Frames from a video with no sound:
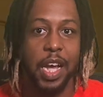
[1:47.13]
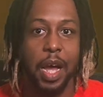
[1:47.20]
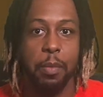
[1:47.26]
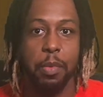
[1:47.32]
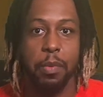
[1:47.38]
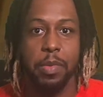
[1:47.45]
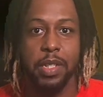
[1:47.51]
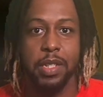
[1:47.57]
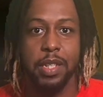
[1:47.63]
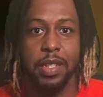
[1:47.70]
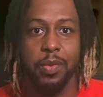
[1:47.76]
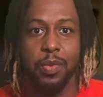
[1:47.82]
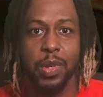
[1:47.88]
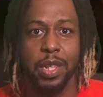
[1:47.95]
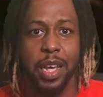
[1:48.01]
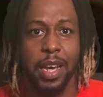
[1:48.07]
complements this
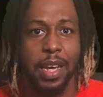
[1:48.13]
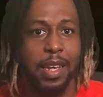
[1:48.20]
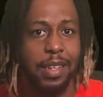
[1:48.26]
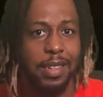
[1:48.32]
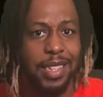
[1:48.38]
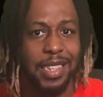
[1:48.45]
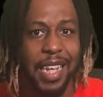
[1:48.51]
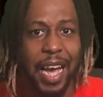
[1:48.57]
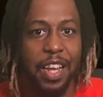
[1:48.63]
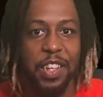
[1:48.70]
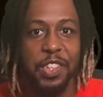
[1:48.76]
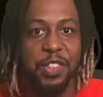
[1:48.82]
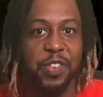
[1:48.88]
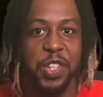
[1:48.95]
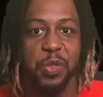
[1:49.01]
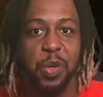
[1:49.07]
with a stylish
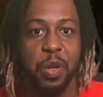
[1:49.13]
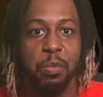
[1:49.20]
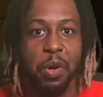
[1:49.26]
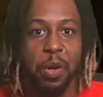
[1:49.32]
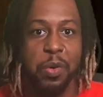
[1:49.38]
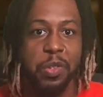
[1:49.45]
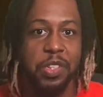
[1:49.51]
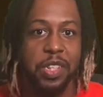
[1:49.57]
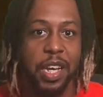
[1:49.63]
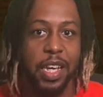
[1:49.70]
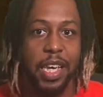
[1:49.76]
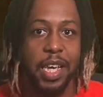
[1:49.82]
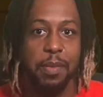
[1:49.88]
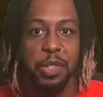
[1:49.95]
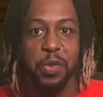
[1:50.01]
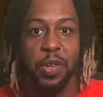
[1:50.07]
visual approach that
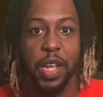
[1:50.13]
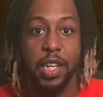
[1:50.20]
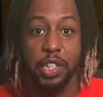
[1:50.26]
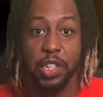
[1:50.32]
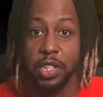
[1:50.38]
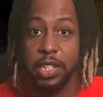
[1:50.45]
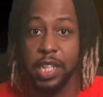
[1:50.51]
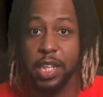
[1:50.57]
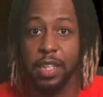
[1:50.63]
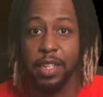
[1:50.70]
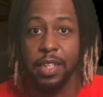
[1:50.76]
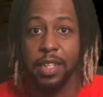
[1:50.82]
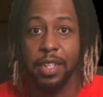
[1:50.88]
keeps you on the edge of your seat.